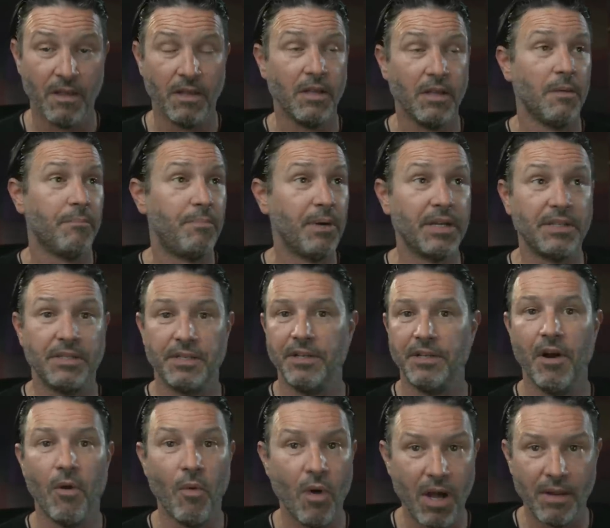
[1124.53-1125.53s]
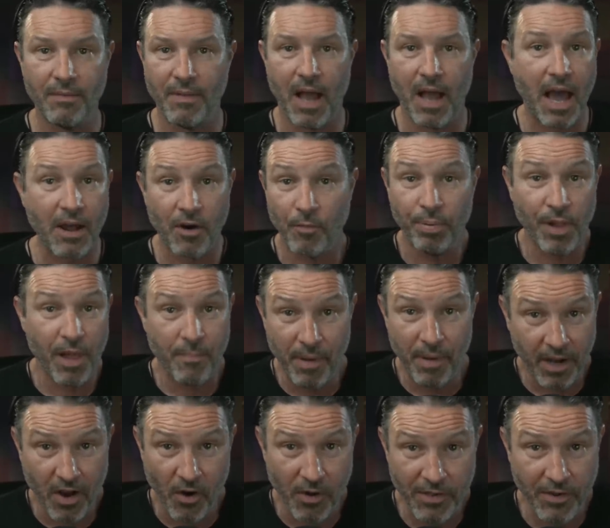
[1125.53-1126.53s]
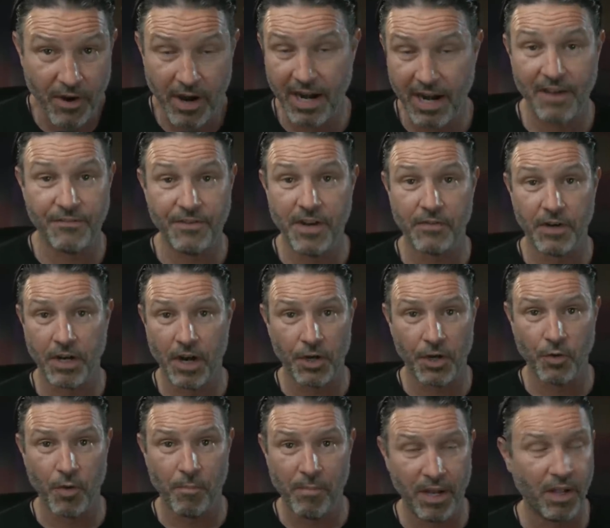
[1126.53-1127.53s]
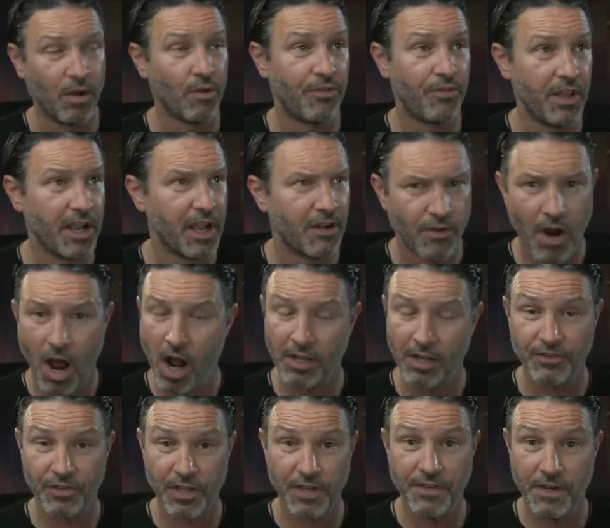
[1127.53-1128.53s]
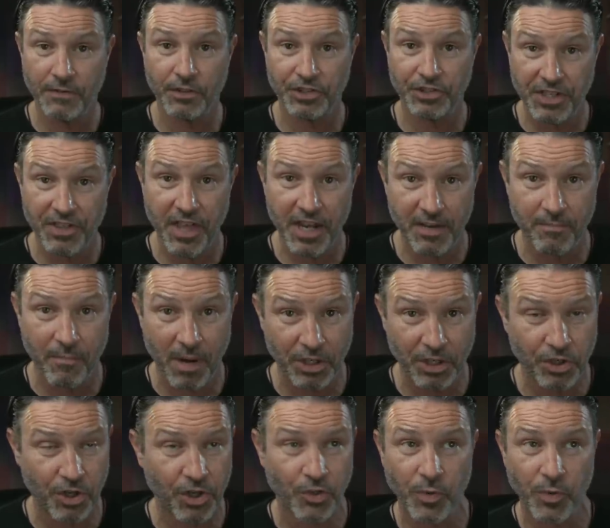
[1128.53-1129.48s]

But you know what? I don't play bingo either, and I've never gone to a bingo thing. I've honestly I've never seen that in my church.